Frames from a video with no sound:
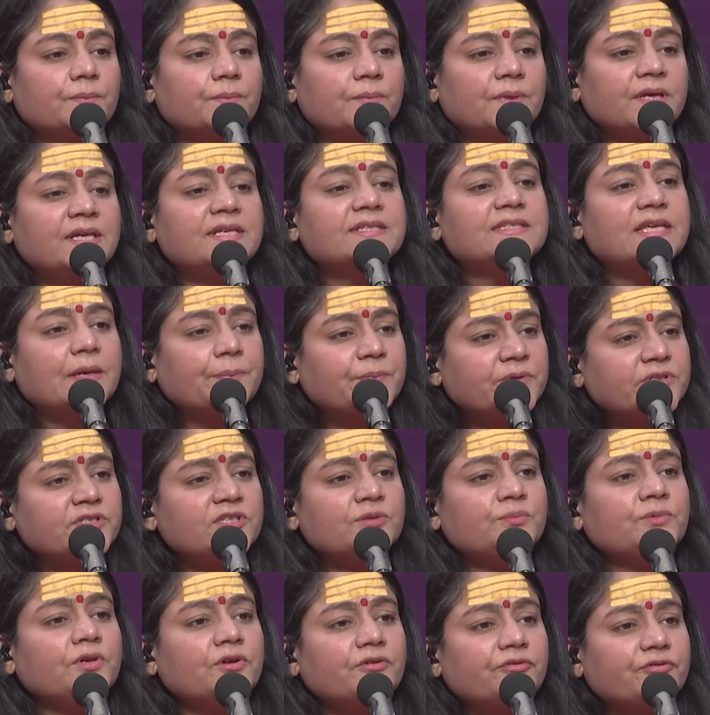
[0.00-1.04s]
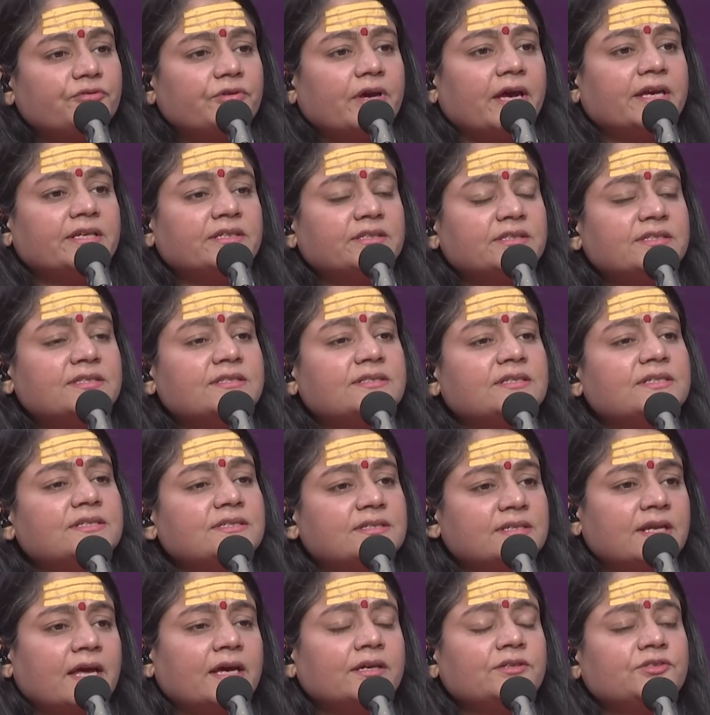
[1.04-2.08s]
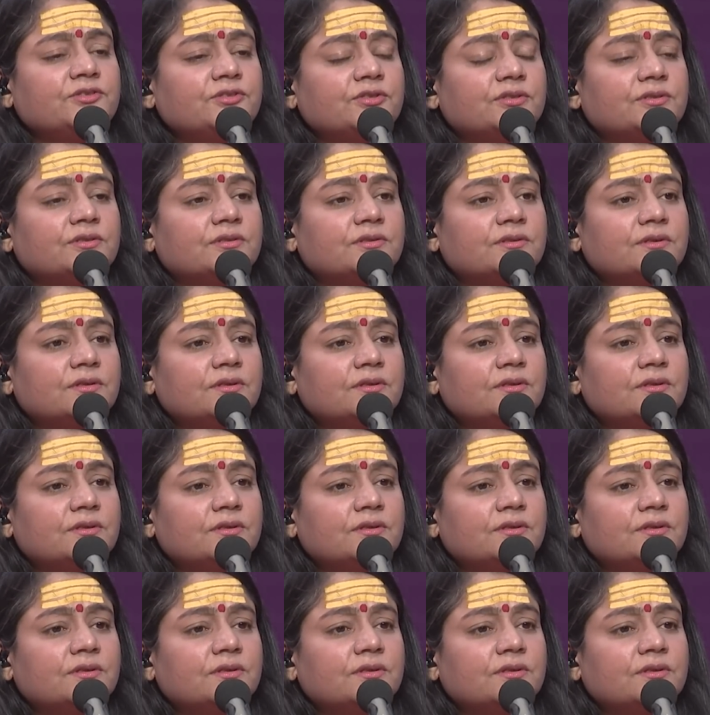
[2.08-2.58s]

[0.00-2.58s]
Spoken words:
He is epitome of righteousness in action.